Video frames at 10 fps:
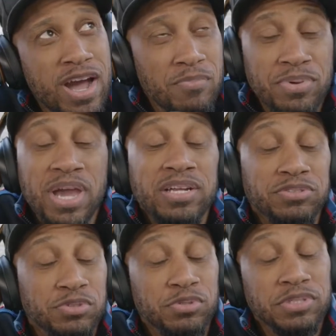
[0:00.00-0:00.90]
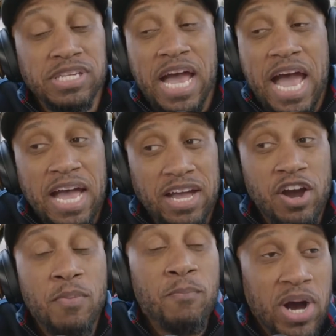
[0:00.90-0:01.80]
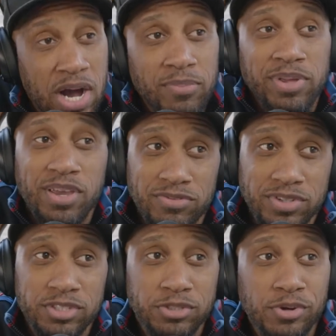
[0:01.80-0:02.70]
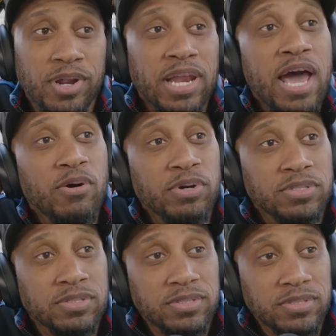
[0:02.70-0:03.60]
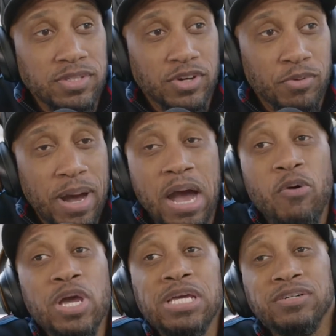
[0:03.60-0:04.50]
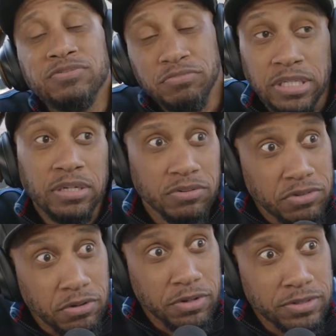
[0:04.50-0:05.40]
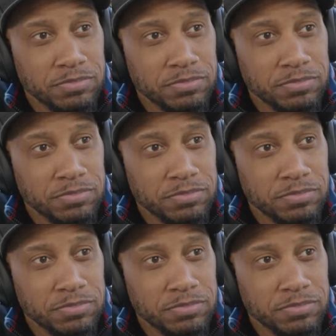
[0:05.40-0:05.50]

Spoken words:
I'm going to be honest with you. Her mom gives her a certain allowance, you know, by way of me, of course.